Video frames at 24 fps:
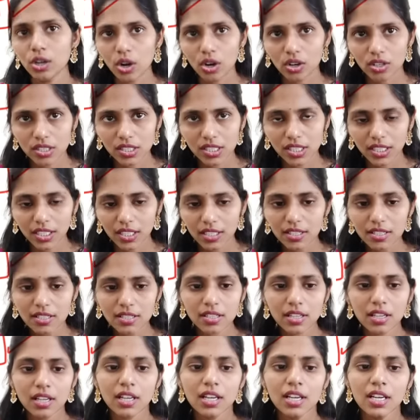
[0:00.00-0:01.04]

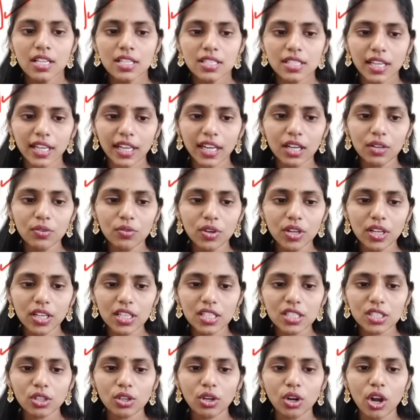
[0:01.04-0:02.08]
intoxicants second one
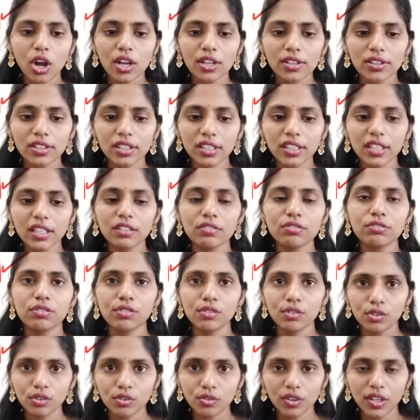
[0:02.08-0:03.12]
is clothing and
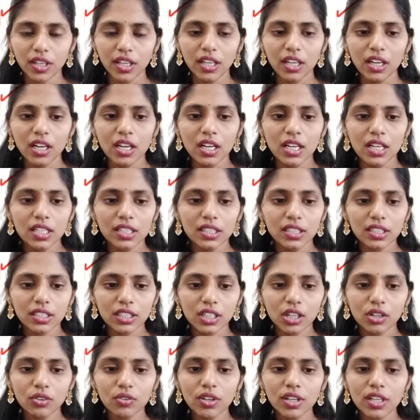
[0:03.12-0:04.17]
footwear
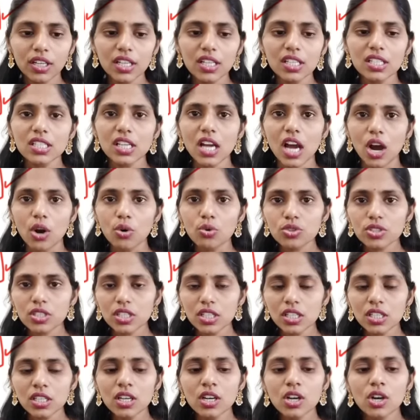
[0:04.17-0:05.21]
third one is
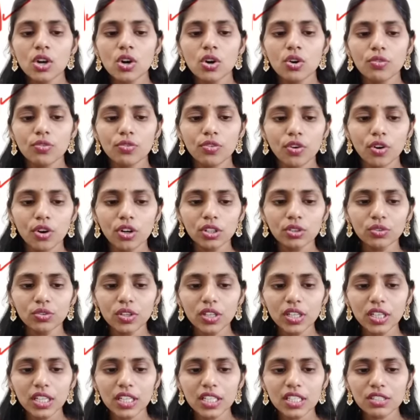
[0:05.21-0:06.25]
housing fourth
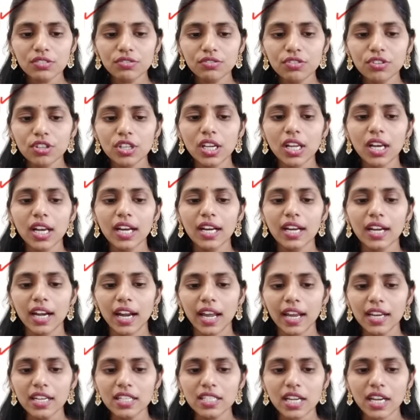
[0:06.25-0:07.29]
one is fuel and
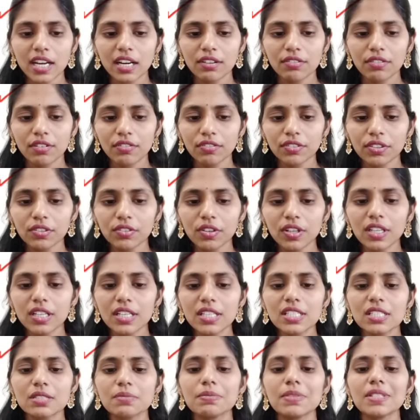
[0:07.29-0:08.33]
light and fifth
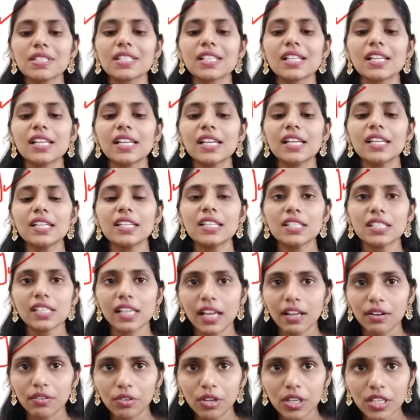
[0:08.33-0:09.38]
one is miscellaneous
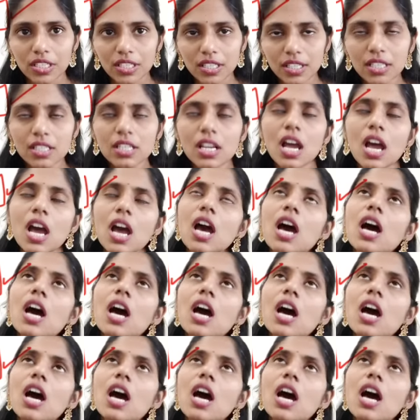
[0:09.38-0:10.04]
services